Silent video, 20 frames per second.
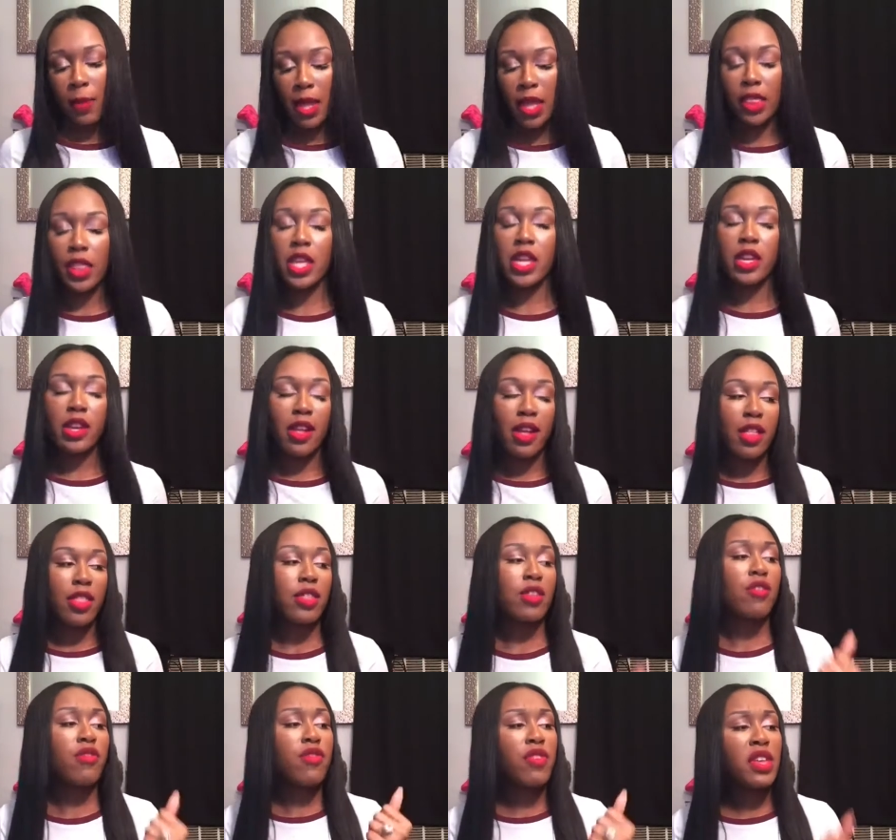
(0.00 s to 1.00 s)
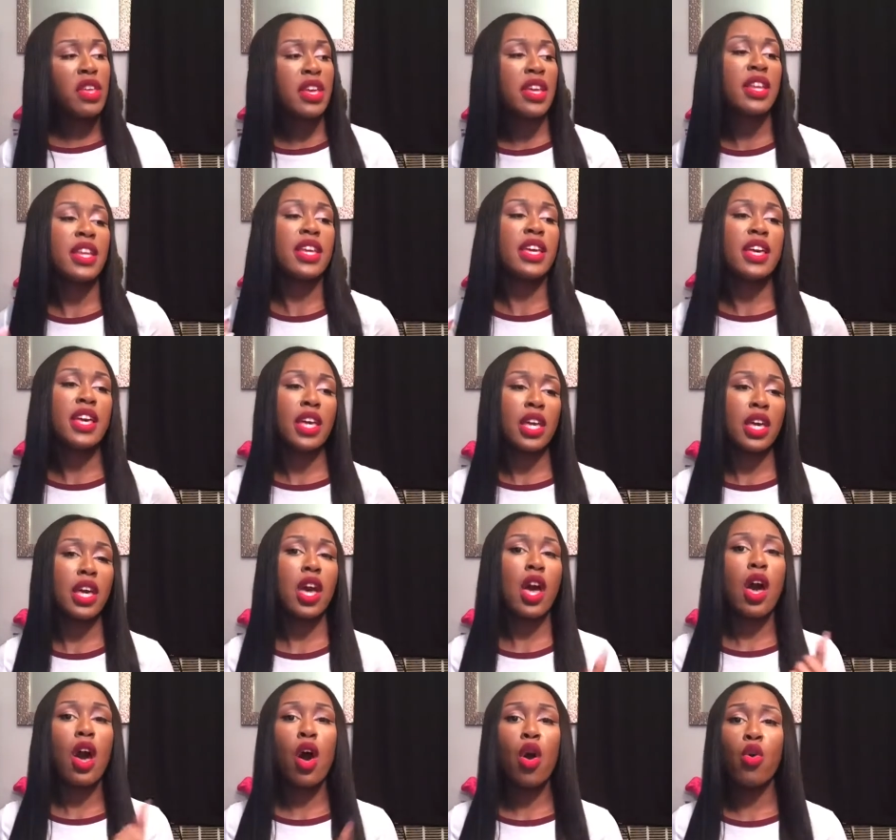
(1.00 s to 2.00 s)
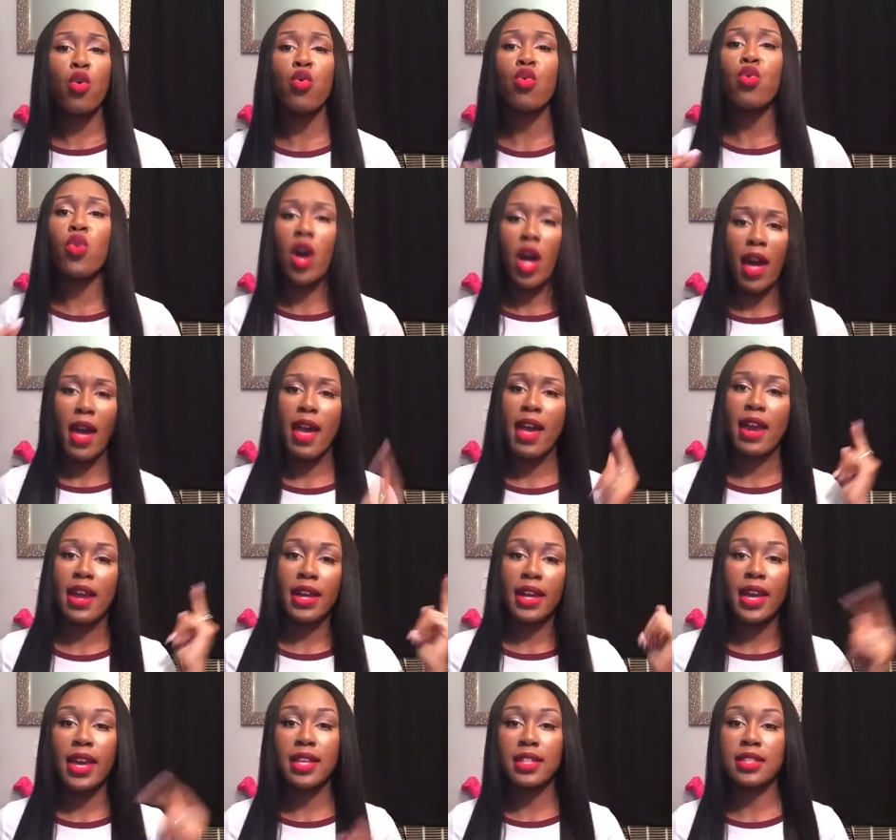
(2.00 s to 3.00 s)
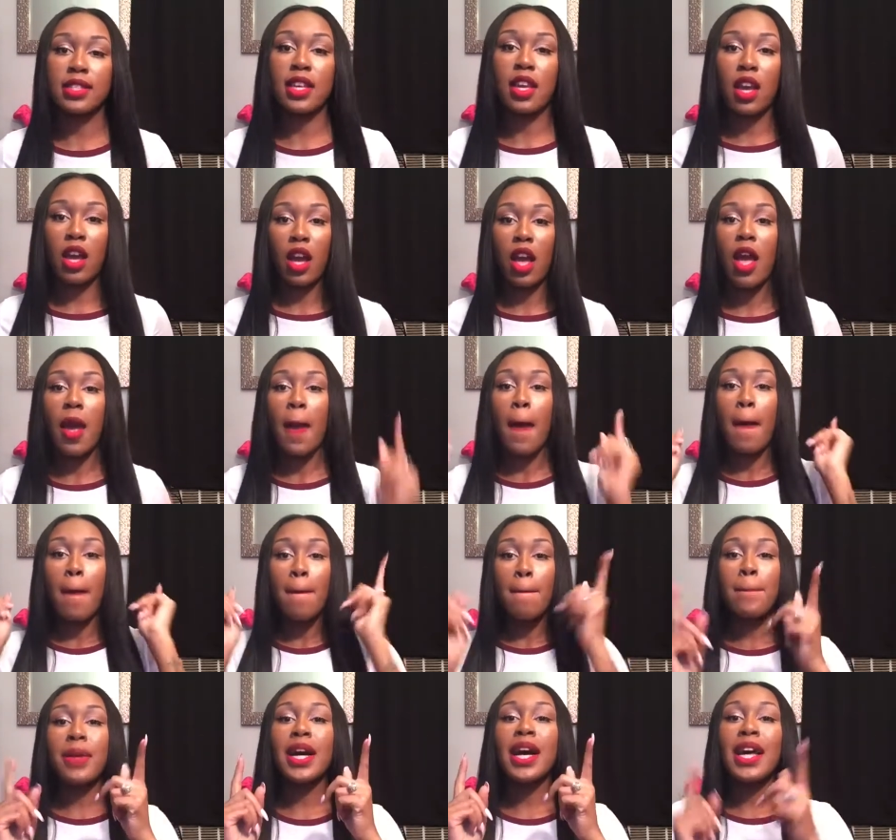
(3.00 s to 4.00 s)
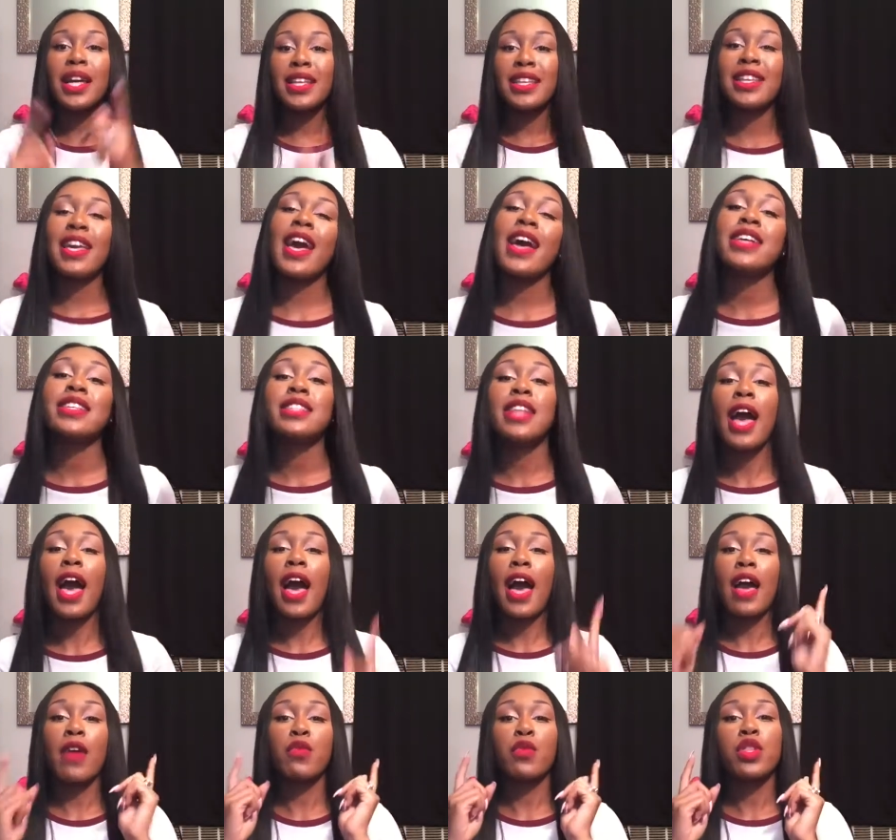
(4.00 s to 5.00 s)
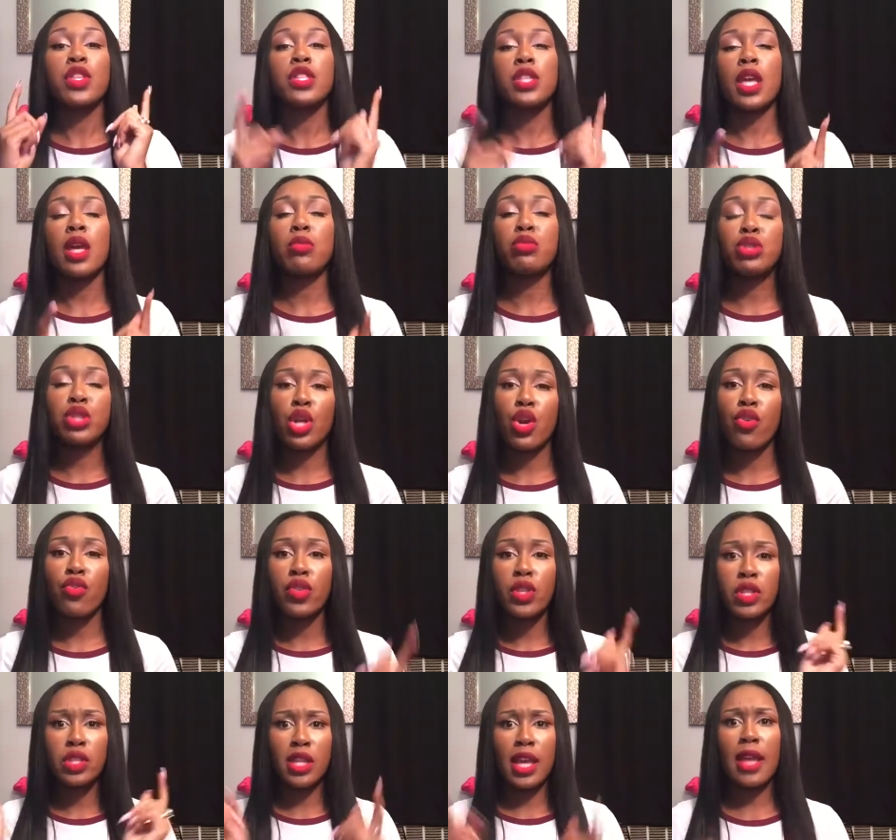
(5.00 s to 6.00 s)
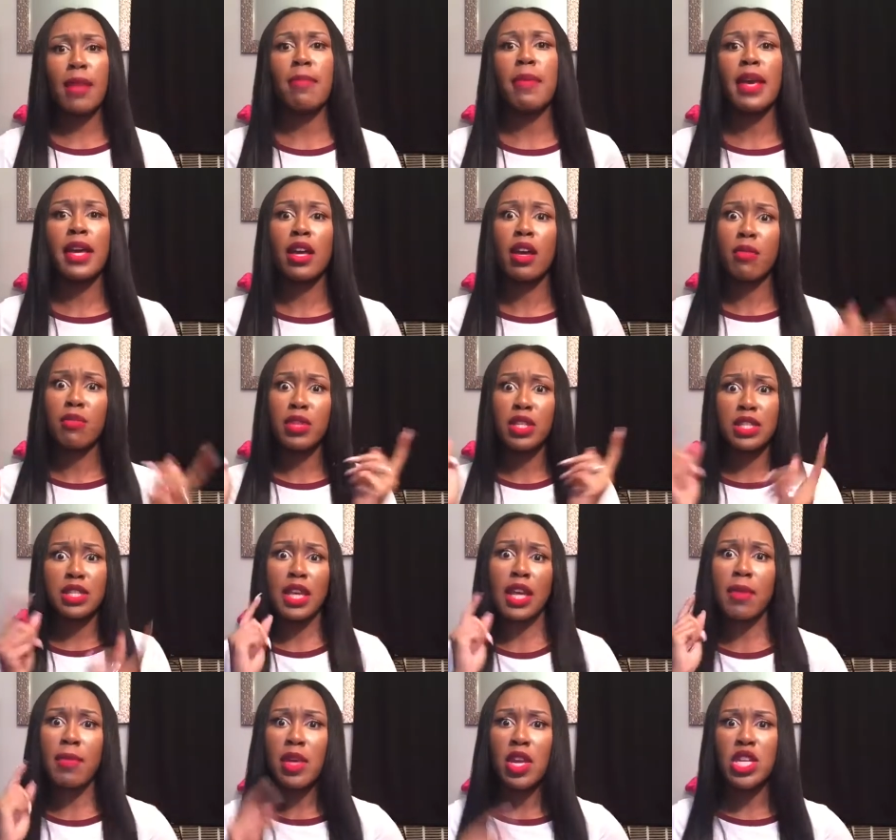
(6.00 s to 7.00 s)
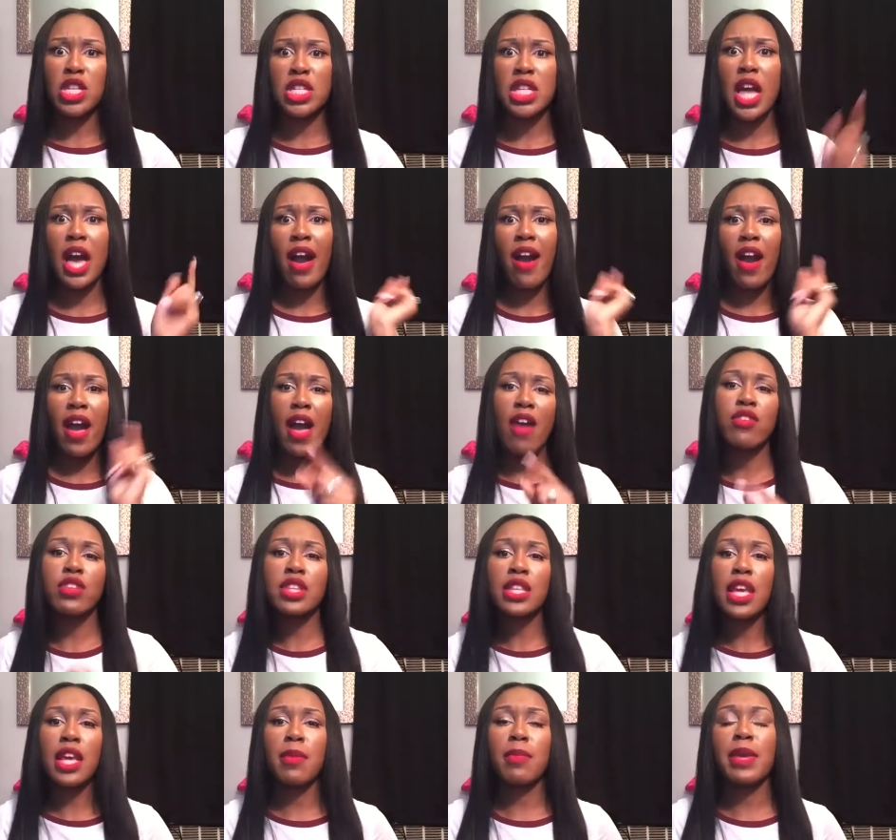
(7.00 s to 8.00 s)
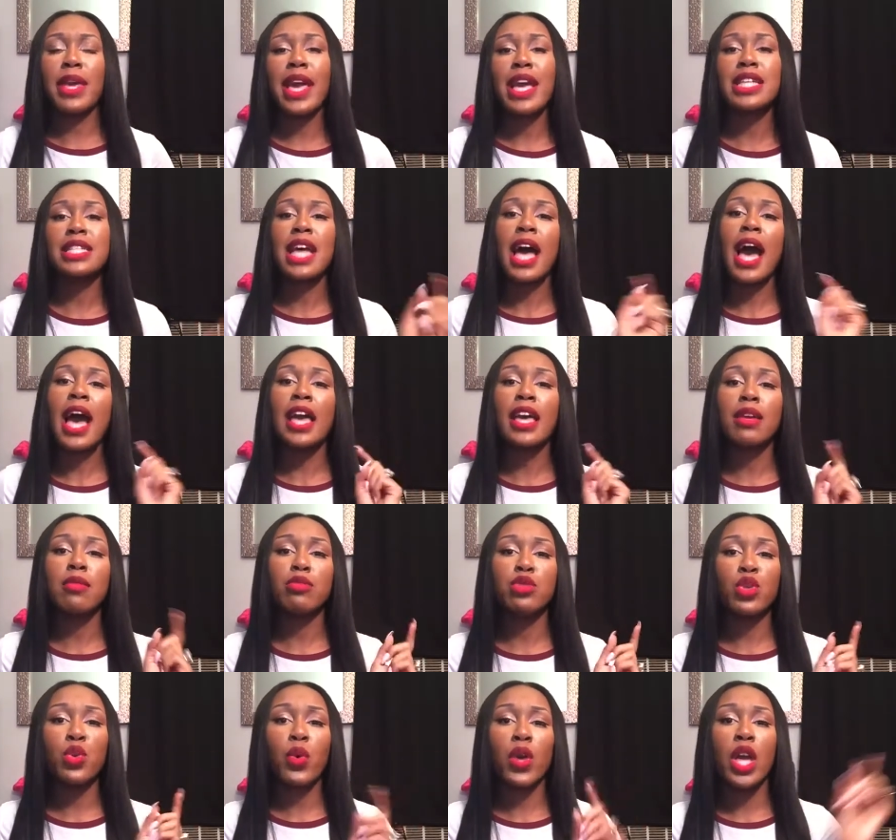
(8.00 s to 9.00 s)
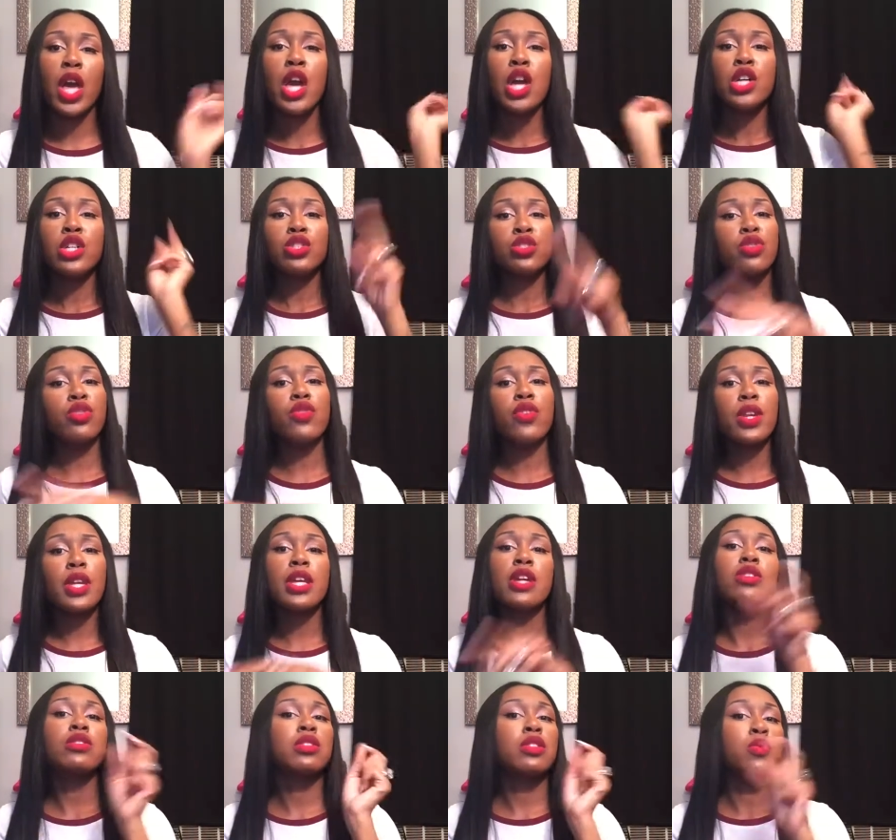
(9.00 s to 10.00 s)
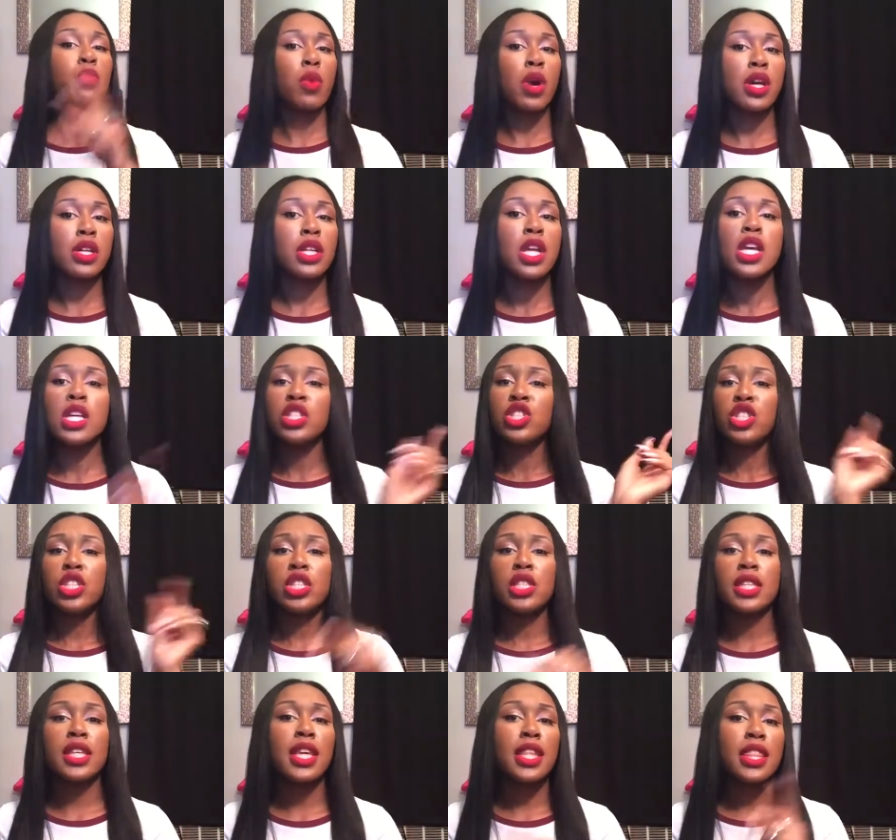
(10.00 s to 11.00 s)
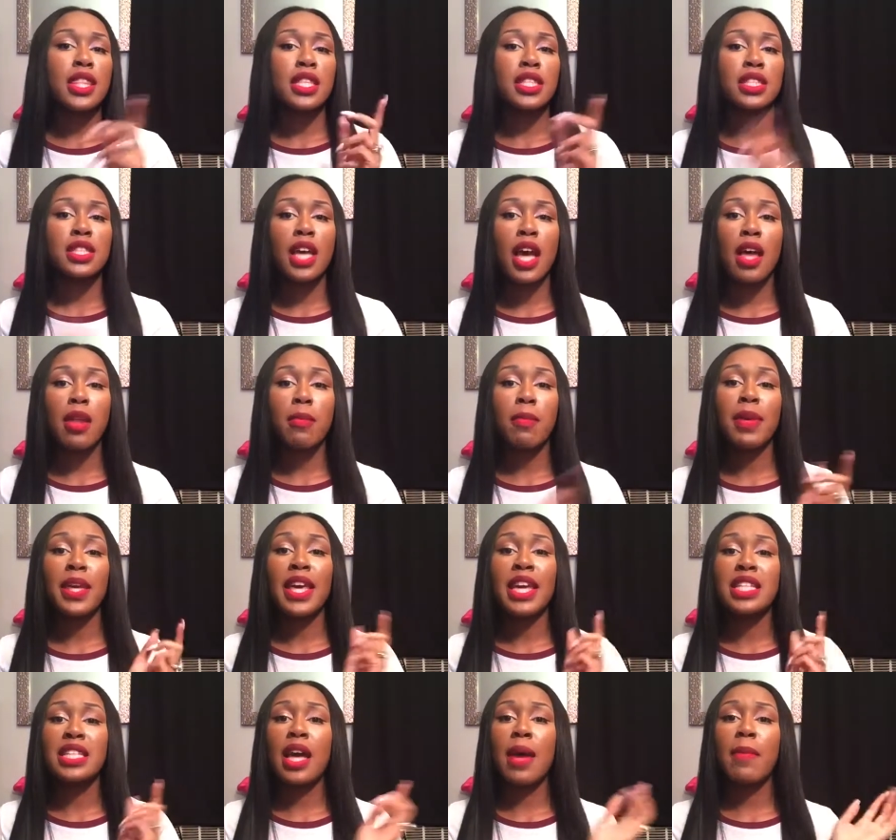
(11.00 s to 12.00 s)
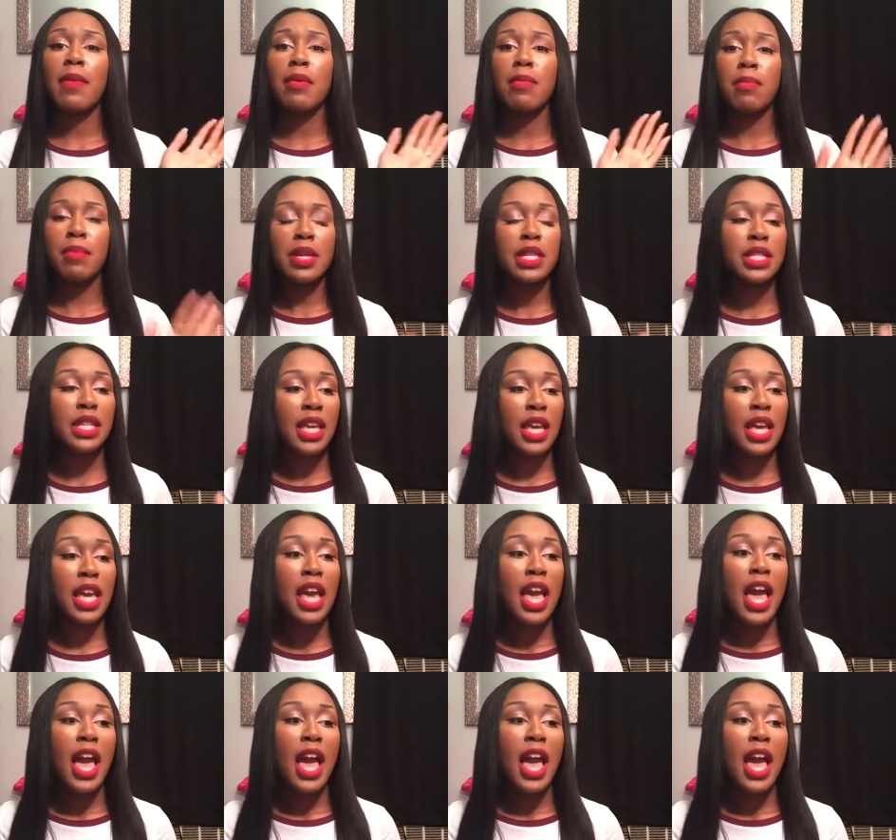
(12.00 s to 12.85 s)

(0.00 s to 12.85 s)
with another video. And I can't sing. But yes, I have on the same shirt, the same makeup, the same hairstyle, everything because I am doing two videos in one just to get this done because I've been busy